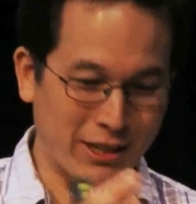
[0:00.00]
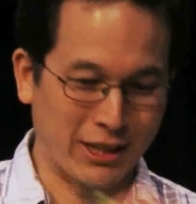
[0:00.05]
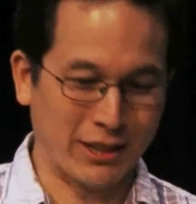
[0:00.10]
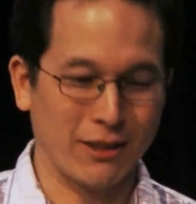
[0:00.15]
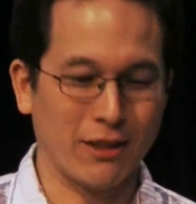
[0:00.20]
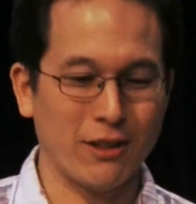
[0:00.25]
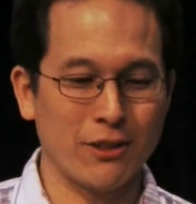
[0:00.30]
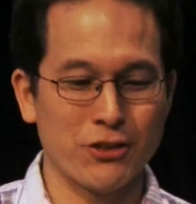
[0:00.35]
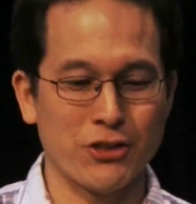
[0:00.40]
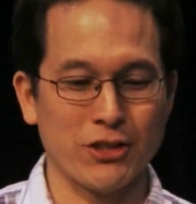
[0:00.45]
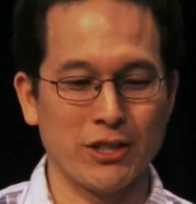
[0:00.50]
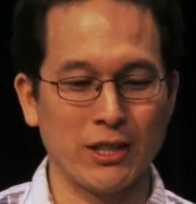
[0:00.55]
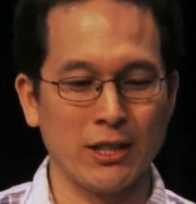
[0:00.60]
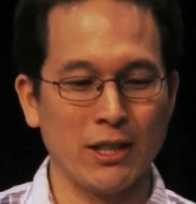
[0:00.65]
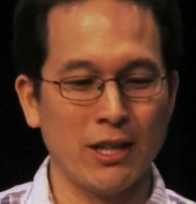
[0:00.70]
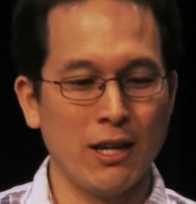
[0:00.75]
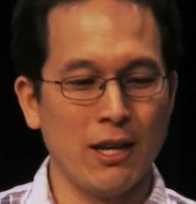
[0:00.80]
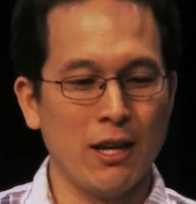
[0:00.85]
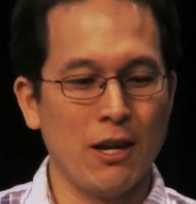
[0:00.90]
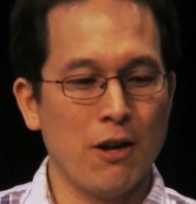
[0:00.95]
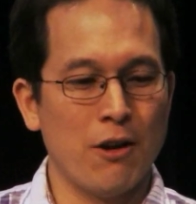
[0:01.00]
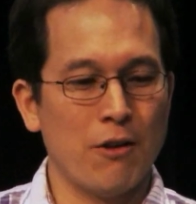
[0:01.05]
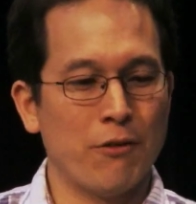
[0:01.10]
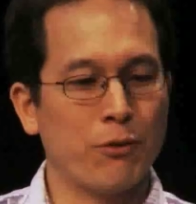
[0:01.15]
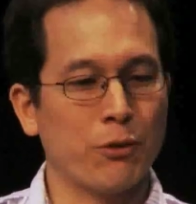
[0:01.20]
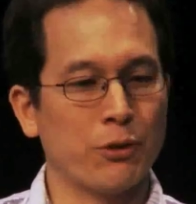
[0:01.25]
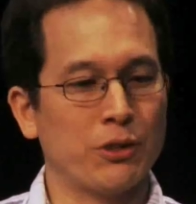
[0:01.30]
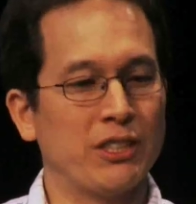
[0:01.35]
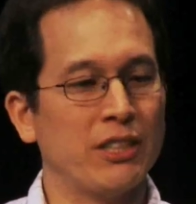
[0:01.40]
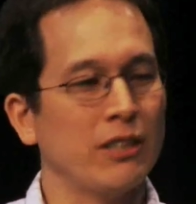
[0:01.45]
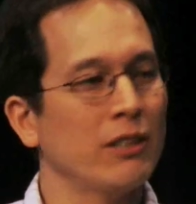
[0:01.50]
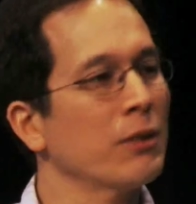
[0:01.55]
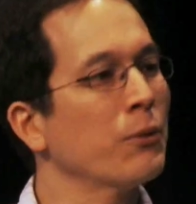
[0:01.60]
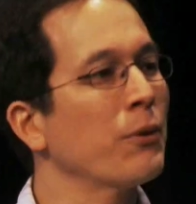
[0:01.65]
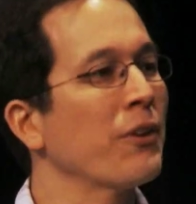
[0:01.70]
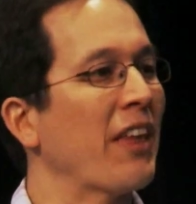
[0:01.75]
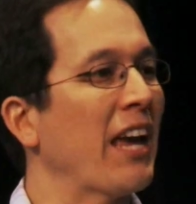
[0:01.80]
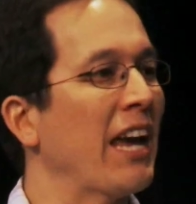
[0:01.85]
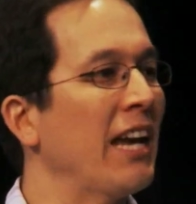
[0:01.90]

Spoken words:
technology for dealing with